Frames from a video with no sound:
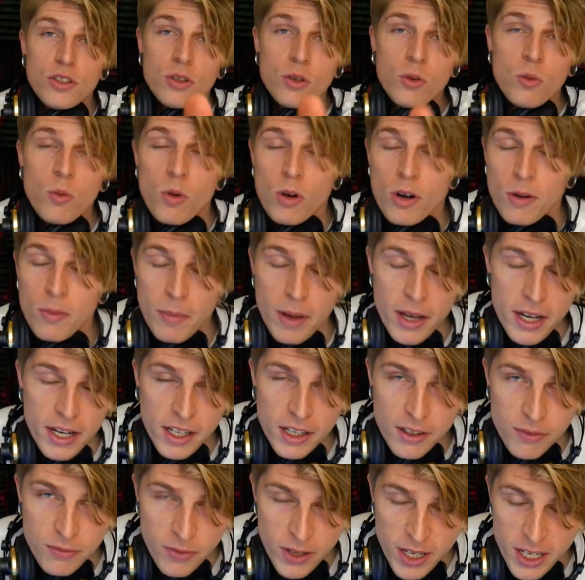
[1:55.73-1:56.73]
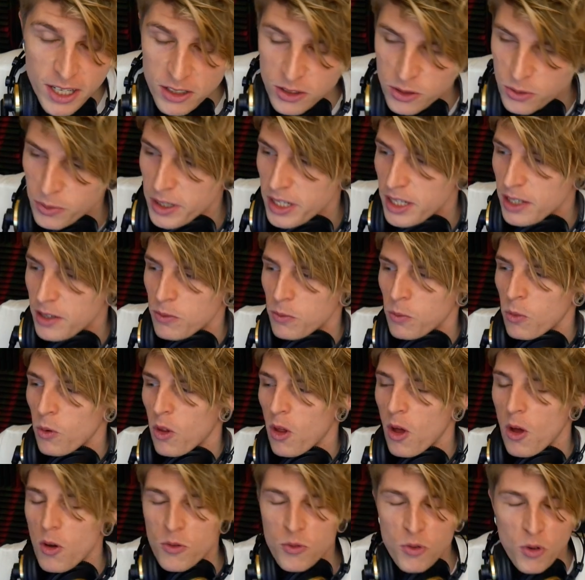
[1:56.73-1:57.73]
you want to make a fake tweet?
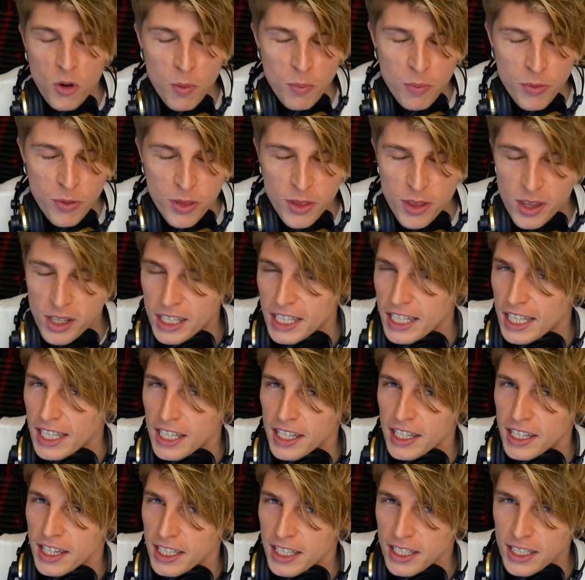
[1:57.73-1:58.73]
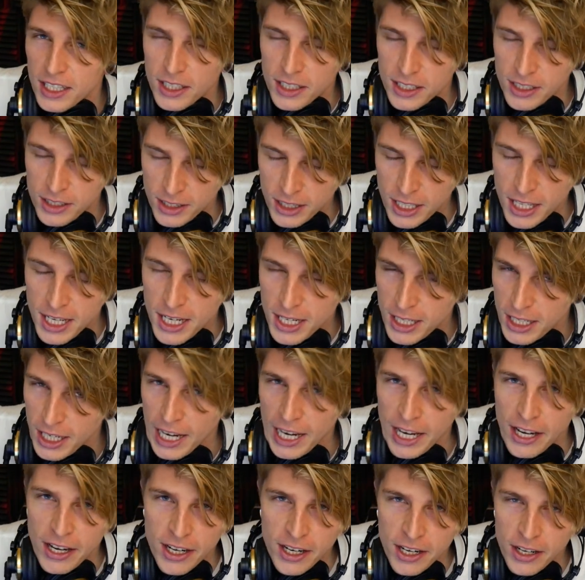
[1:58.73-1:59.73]
Well, I'll drop the link
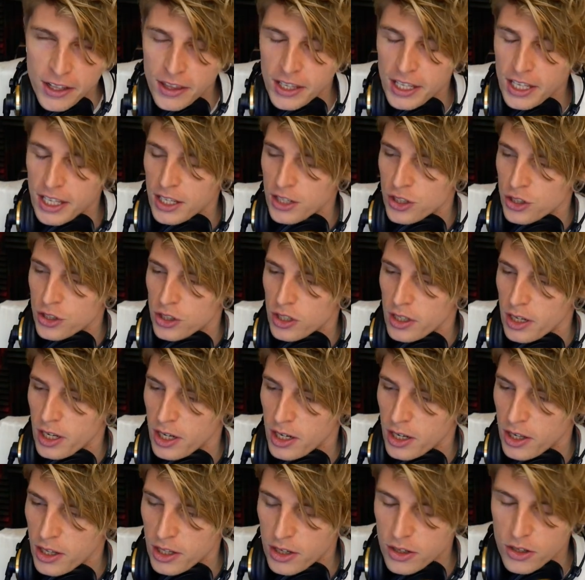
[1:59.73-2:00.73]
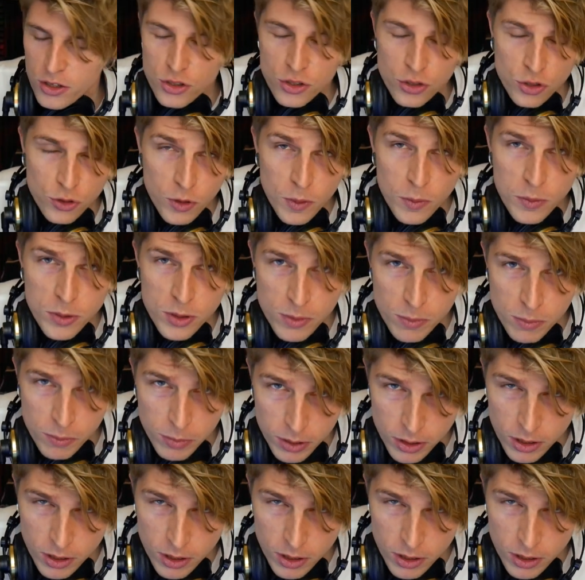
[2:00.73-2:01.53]
in the description